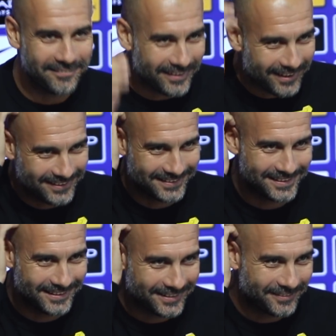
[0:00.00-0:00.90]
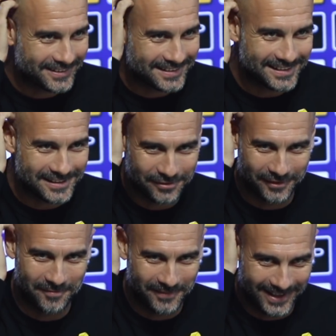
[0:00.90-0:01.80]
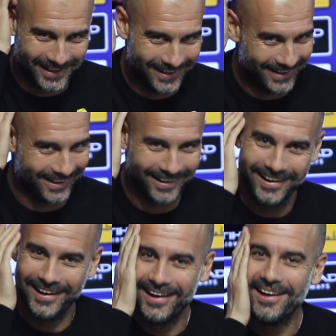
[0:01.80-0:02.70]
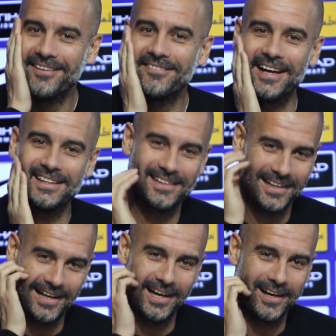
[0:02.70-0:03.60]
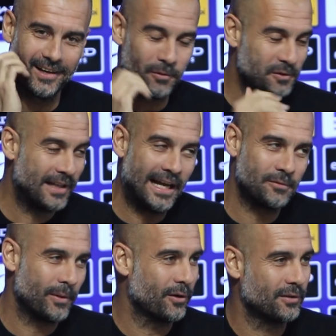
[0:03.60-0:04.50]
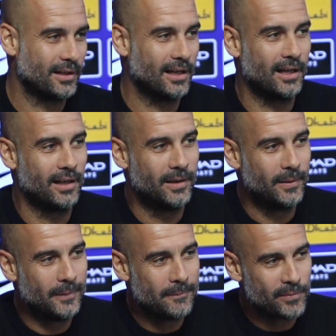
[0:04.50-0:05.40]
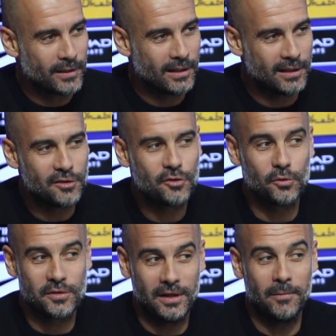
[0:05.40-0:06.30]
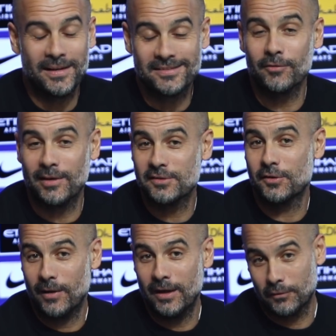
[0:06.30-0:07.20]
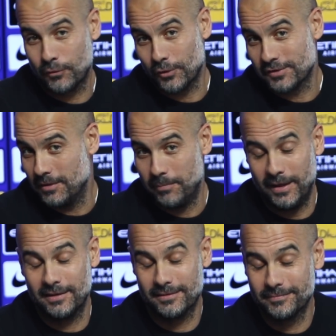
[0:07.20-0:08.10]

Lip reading: Because it was easy for me, but it was nice because he chose an amazing restaurant. Of course, he paid.